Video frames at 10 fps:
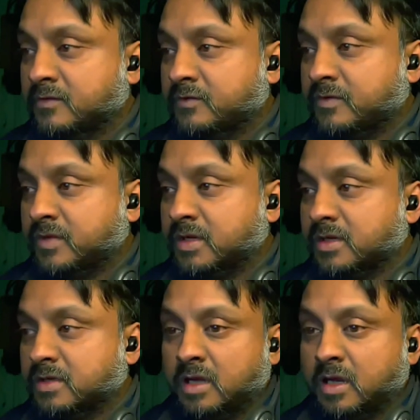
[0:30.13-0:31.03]
from
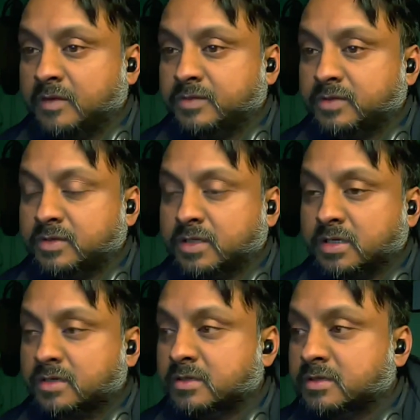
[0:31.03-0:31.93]
here up to here.
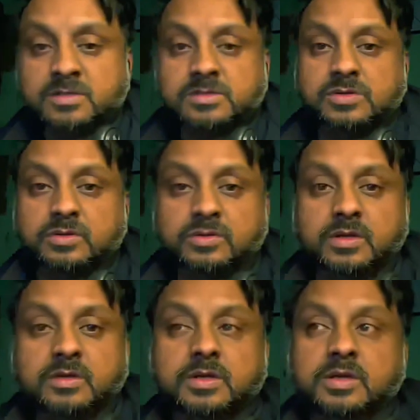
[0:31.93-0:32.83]
So you
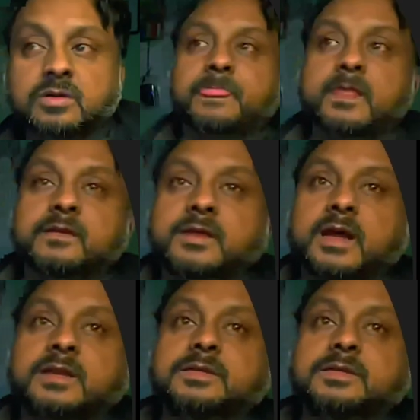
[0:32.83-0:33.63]
need to know that